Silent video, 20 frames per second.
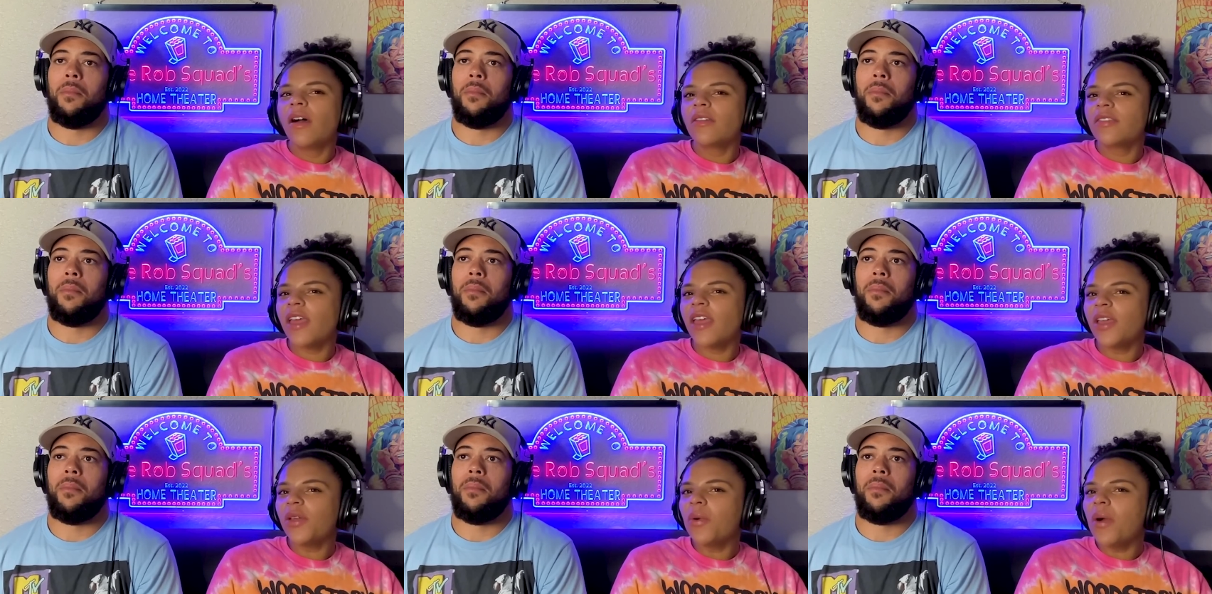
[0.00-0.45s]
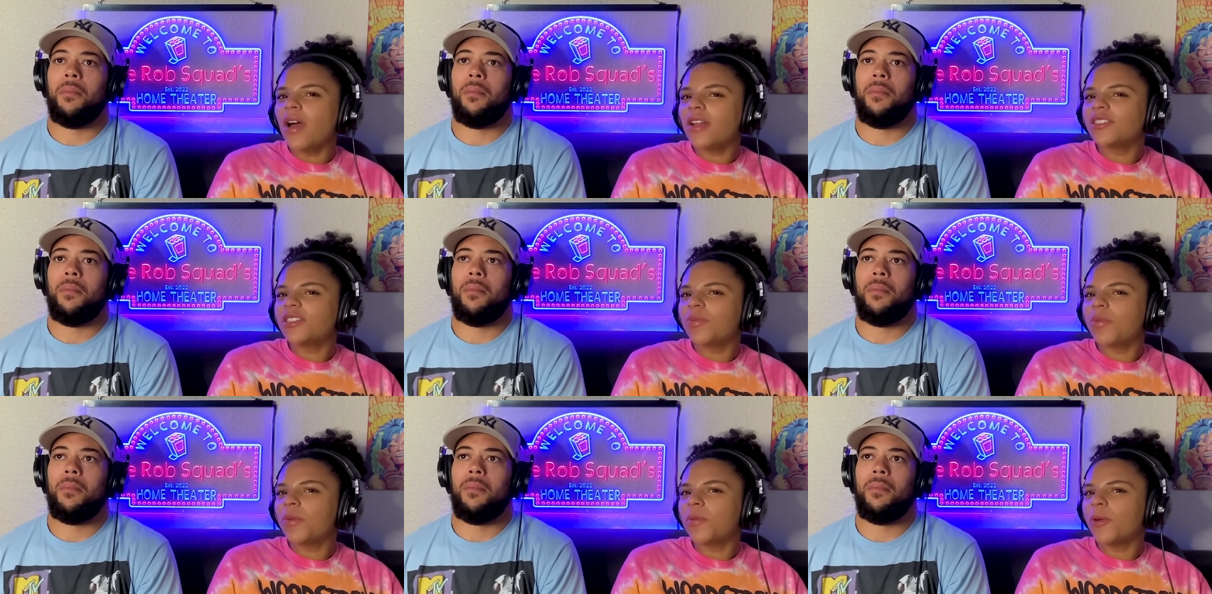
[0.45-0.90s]
Speaker 1: They
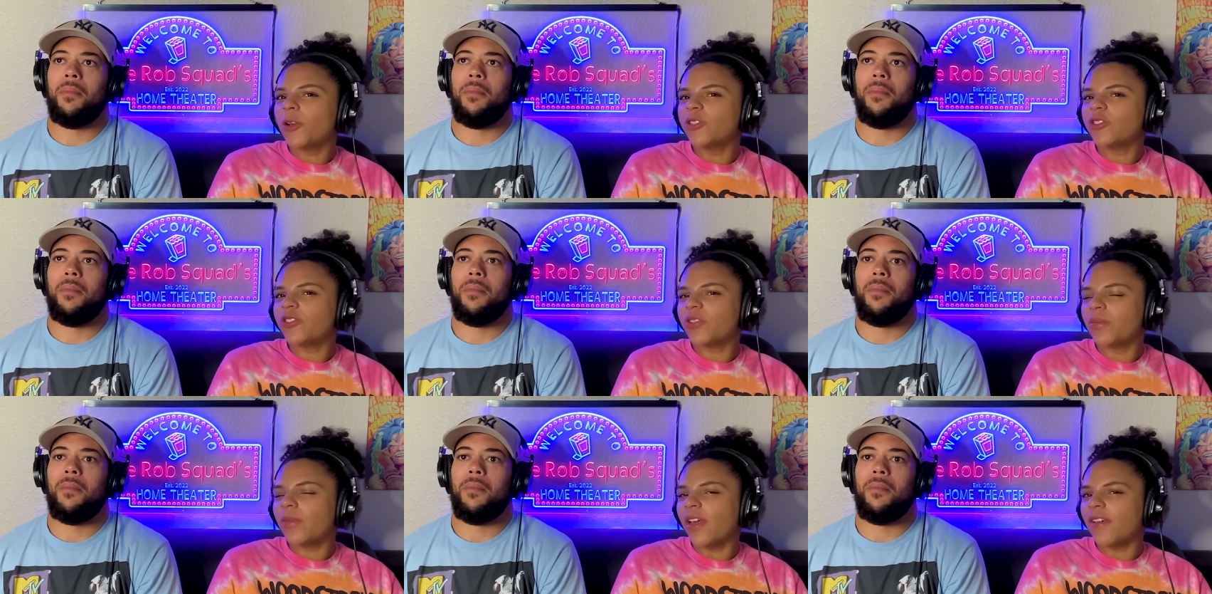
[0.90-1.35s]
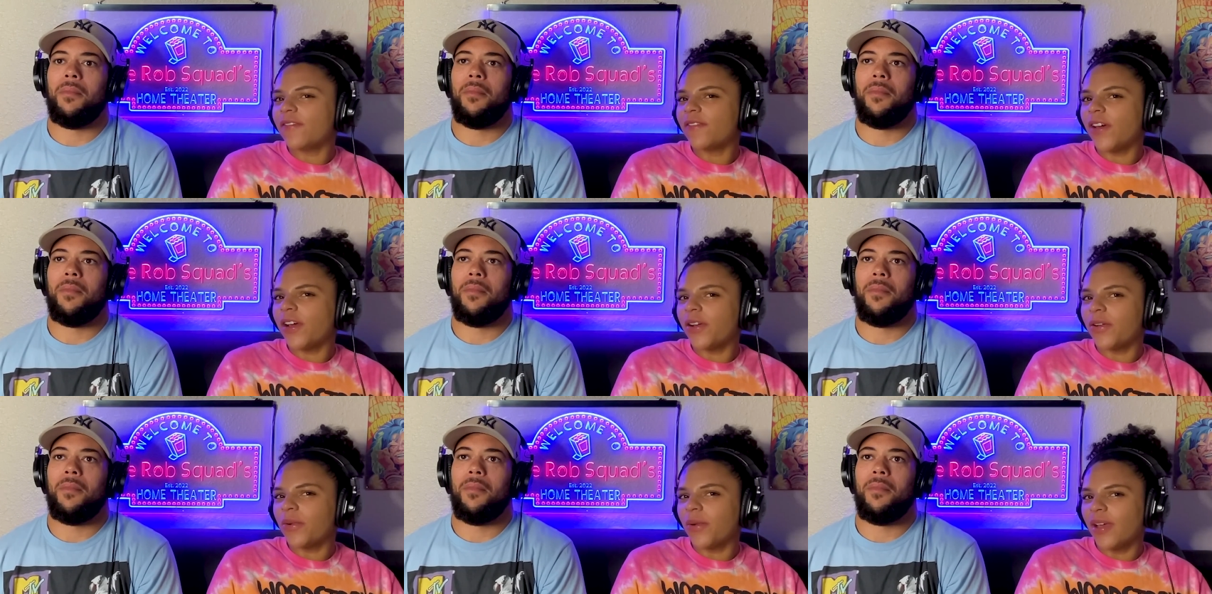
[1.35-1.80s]
watched him approach from that
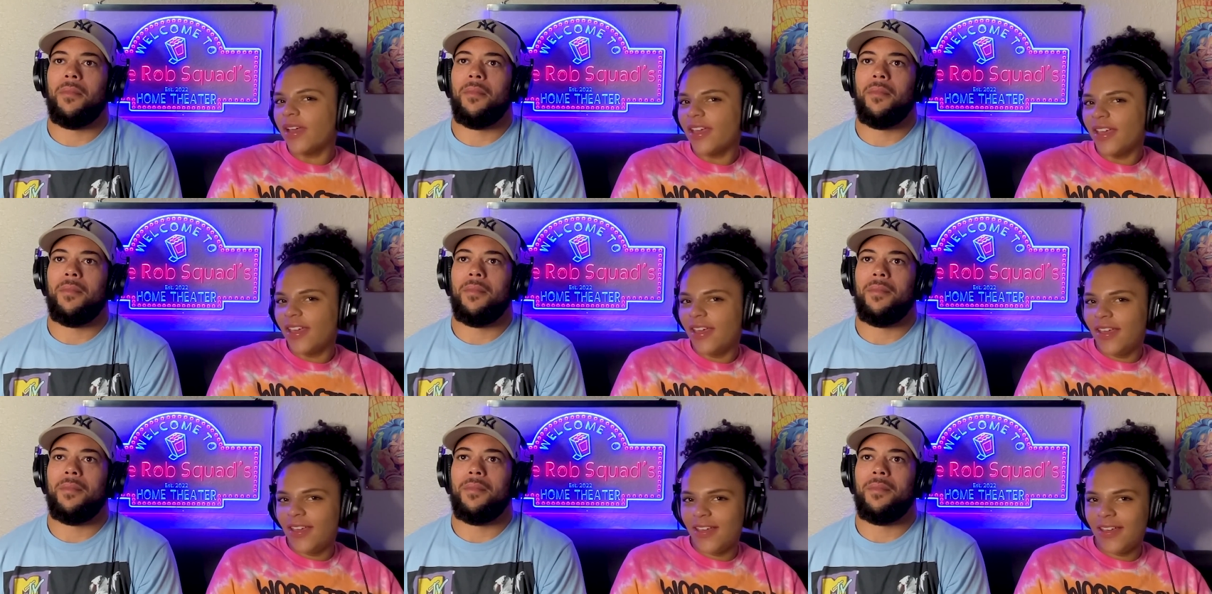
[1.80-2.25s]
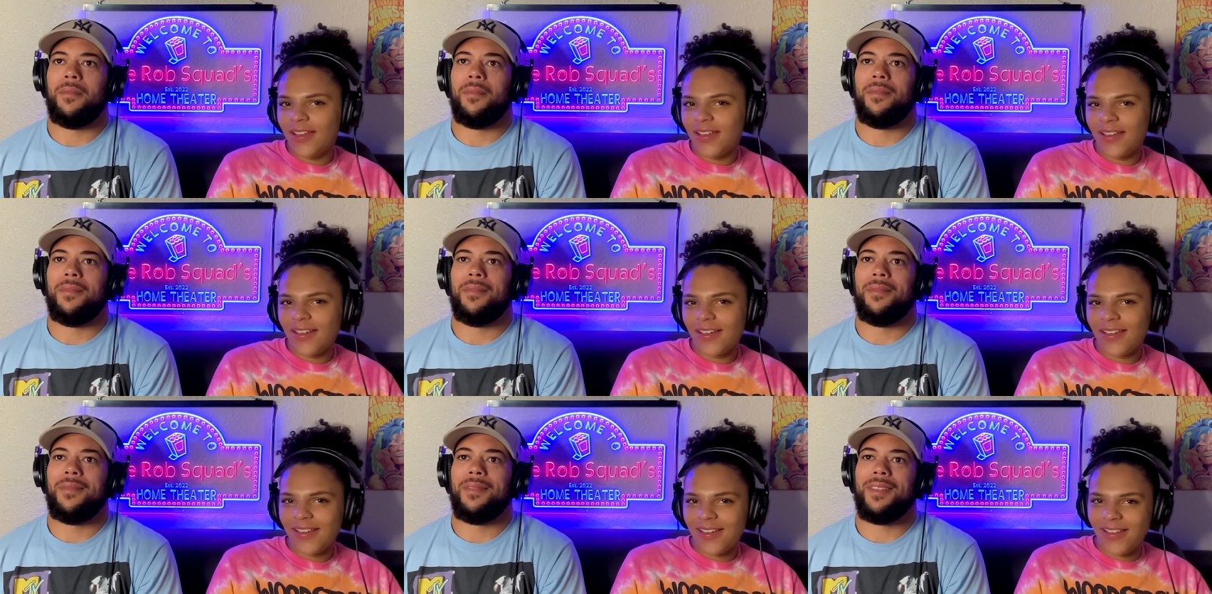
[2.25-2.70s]
far away.
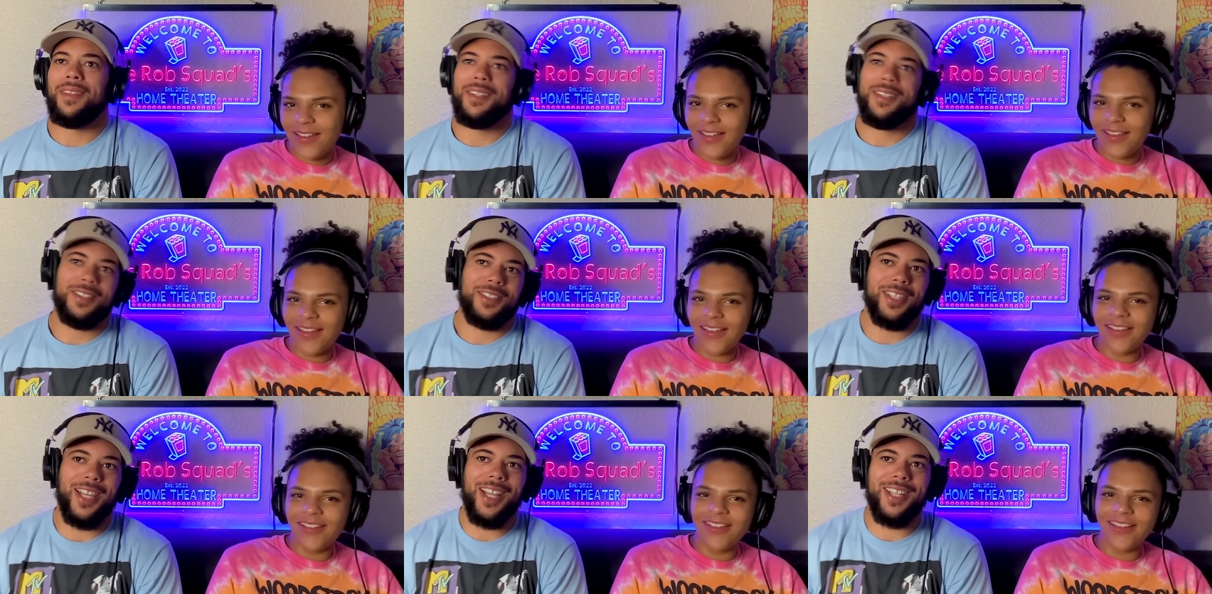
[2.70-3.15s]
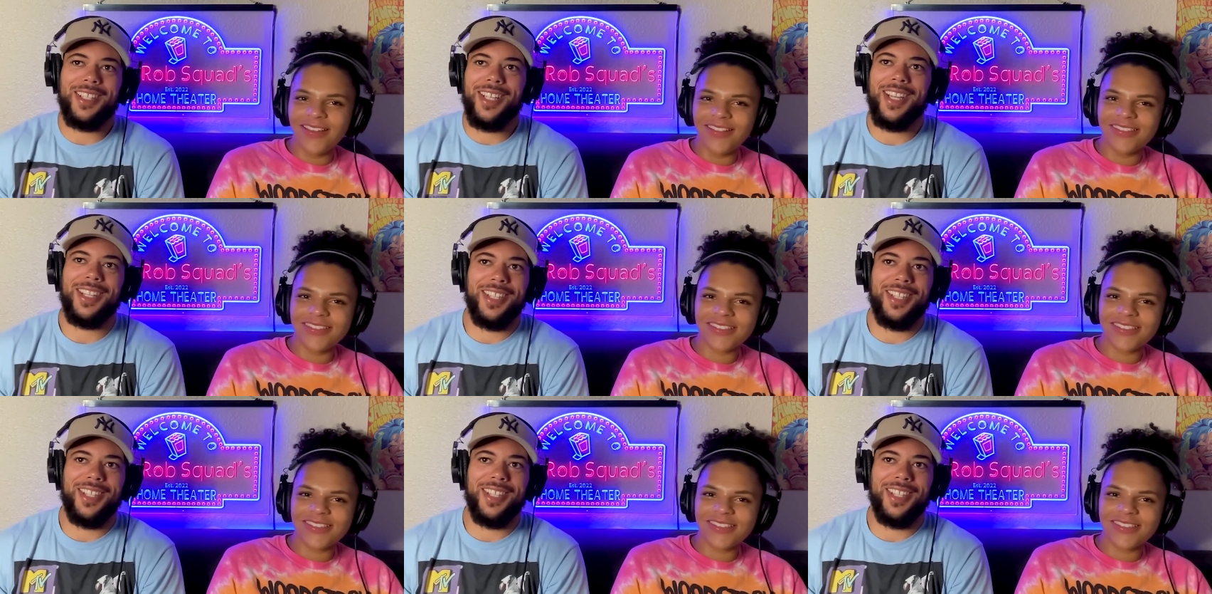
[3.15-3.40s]
zap, zap,